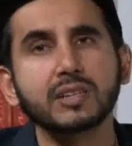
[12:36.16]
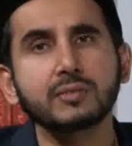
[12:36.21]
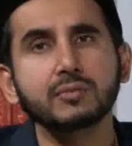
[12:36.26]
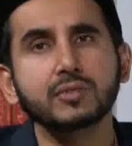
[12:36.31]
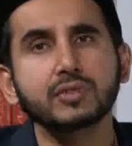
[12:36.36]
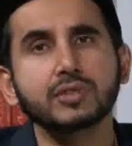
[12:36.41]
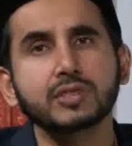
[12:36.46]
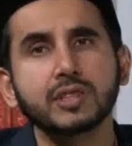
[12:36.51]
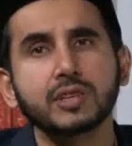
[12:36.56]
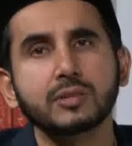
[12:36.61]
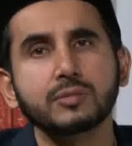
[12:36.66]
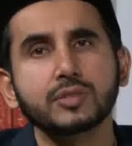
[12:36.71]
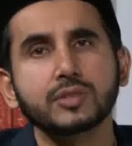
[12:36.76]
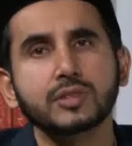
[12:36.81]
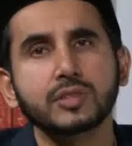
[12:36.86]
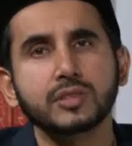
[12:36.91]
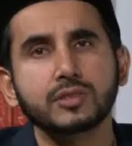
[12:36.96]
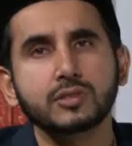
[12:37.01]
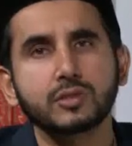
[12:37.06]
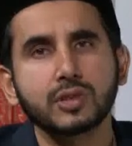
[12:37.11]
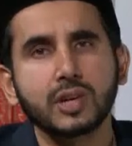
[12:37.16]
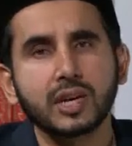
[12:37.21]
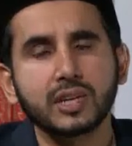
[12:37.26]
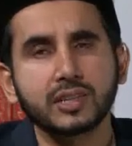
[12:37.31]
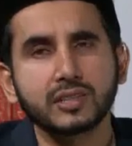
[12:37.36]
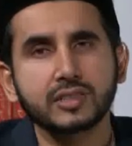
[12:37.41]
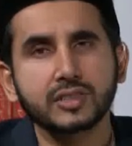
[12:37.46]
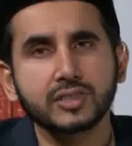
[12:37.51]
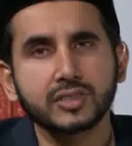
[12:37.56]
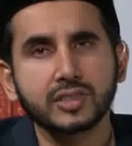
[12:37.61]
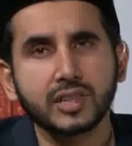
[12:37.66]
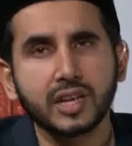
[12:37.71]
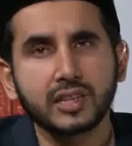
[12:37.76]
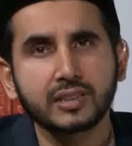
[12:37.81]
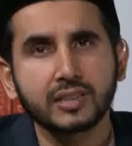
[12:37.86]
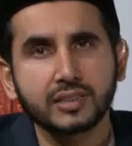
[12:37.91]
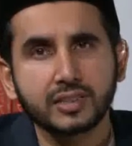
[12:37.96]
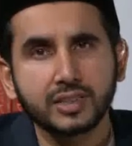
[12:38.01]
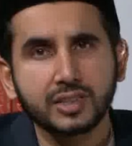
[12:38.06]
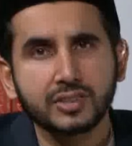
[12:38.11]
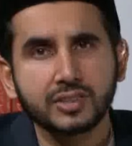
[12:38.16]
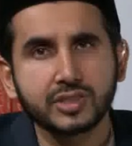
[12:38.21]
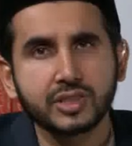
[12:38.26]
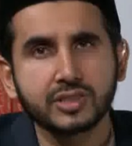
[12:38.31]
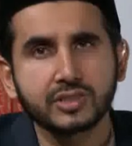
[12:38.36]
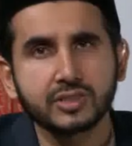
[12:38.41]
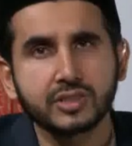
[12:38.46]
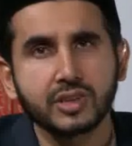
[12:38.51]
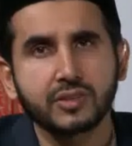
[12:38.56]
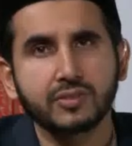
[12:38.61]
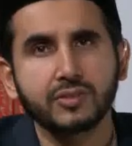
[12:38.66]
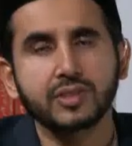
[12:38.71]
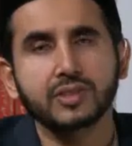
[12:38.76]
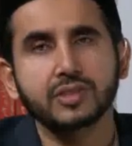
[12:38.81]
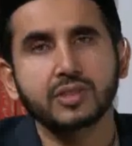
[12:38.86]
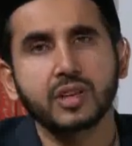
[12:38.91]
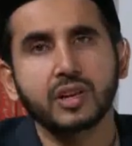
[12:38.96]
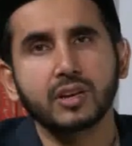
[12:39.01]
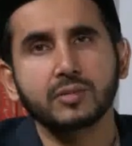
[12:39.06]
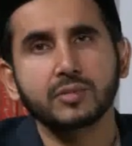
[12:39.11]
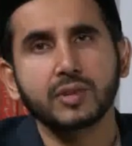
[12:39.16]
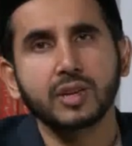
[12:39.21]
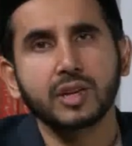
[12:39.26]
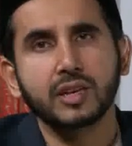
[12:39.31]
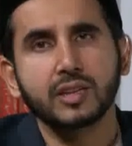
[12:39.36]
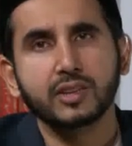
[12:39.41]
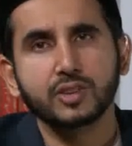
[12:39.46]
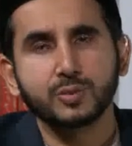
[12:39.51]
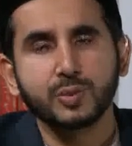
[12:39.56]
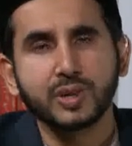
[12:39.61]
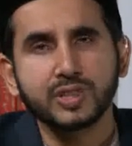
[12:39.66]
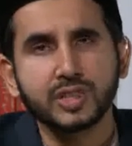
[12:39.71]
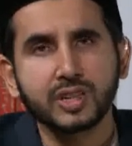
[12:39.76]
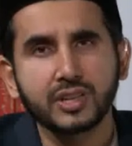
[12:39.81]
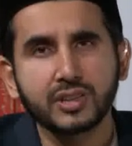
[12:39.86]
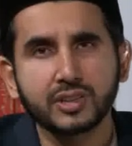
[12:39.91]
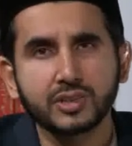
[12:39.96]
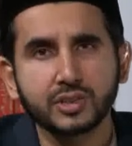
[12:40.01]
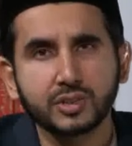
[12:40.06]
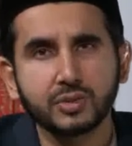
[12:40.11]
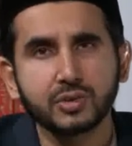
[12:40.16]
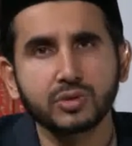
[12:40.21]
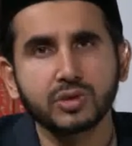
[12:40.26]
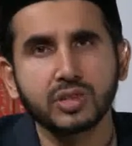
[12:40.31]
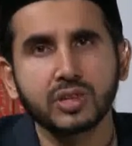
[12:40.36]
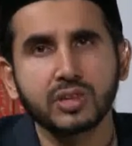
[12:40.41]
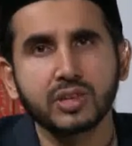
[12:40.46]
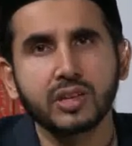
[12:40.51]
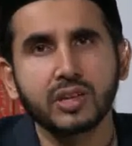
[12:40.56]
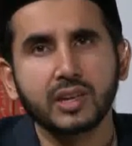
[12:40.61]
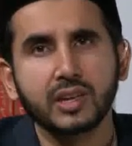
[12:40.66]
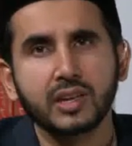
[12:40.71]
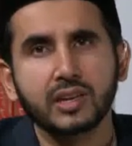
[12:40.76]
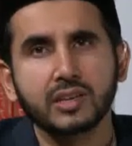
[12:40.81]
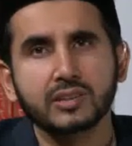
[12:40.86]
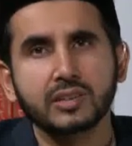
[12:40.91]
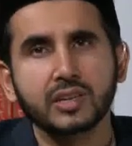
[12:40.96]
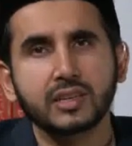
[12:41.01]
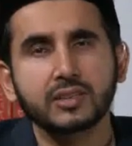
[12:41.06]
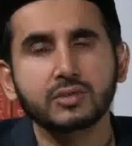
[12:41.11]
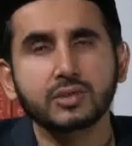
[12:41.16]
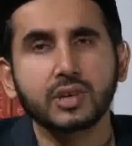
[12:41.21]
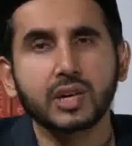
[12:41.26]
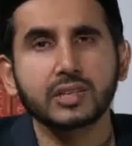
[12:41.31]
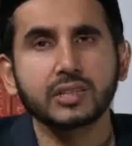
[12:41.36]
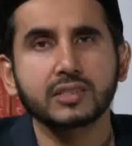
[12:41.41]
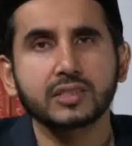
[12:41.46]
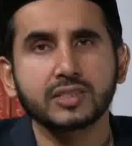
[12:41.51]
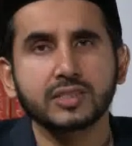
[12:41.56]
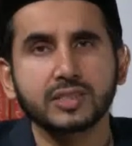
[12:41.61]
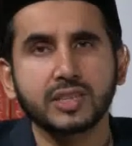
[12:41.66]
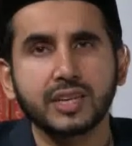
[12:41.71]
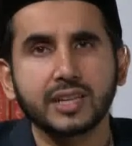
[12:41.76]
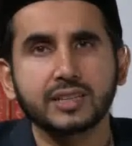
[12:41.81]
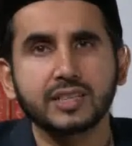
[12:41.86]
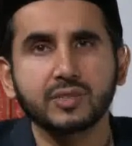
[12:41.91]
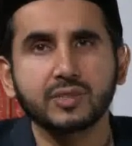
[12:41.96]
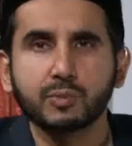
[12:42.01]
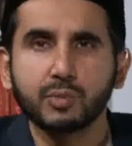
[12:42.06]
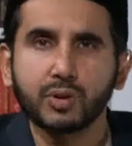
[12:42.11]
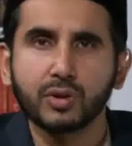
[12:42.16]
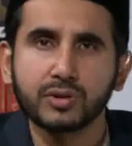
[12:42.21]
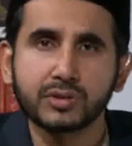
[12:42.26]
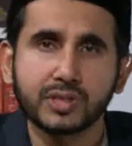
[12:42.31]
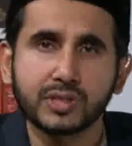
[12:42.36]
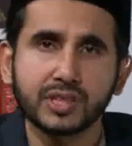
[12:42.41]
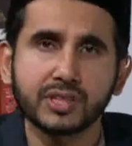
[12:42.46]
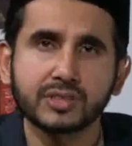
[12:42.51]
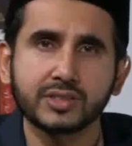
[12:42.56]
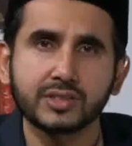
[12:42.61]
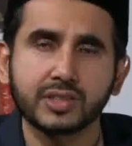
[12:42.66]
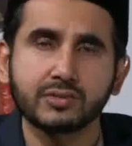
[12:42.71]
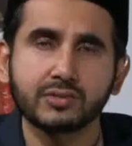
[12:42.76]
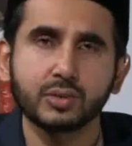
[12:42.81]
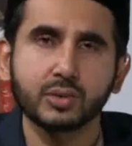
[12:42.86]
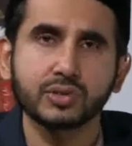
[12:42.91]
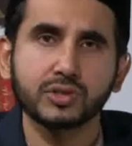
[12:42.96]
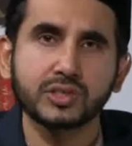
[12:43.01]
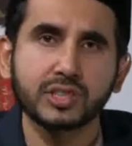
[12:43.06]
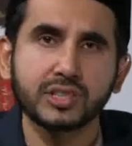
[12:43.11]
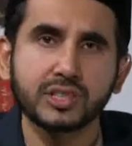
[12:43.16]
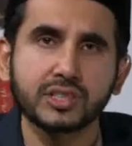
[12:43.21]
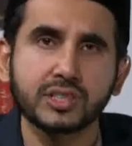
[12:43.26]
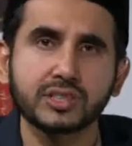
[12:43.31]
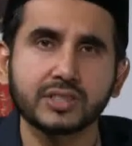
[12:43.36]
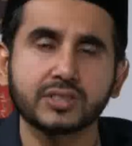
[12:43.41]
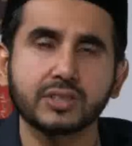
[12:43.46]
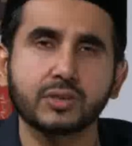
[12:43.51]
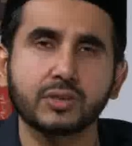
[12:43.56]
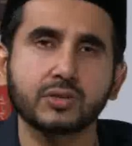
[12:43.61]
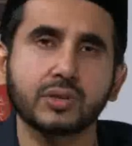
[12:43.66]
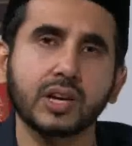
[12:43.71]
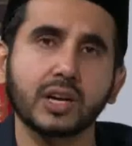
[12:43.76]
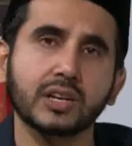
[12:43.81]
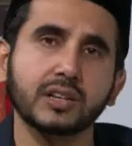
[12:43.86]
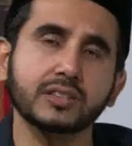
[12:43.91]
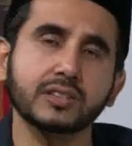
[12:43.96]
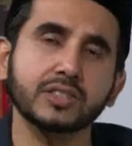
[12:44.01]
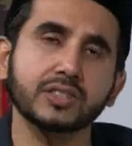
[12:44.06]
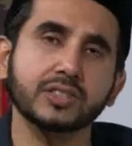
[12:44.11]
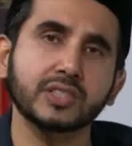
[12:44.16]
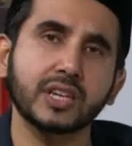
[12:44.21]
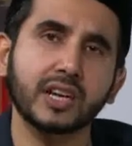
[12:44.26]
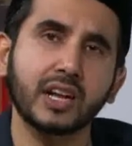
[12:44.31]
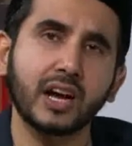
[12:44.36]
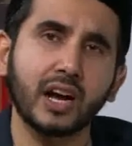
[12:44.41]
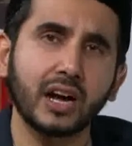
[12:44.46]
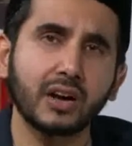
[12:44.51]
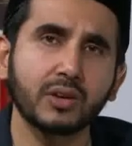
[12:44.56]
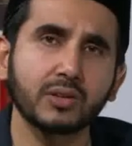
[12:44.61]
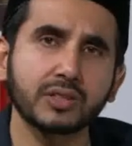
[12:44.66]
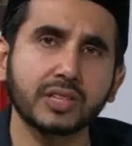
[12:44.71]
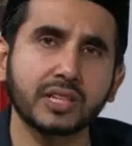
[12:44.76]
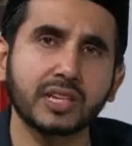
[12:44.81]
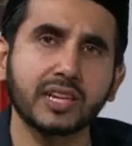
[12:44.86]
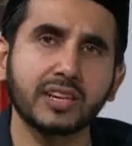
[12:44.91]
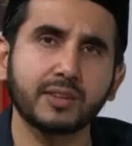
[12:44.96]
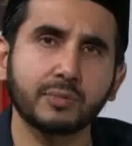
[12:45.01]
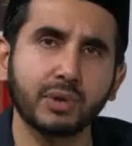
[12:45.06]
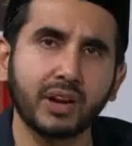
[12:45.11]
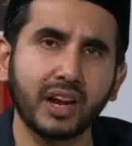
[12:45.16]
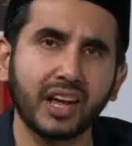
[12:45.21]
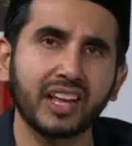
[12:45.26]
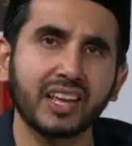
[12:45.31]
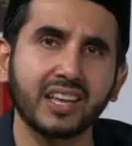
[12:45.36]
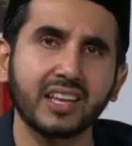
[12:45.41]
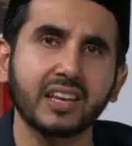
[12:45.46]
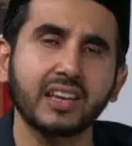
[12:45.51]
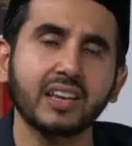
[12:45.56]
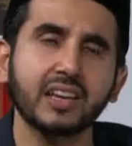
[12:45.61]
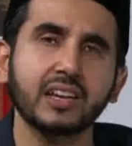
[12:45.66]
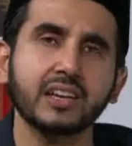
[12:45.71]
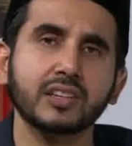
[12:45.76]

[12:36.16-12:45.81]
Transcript: Many Muslims, they do not understand the teachings of Islam, especially the youth. They do not understand the importance of those teachings. They do not understand how they can apply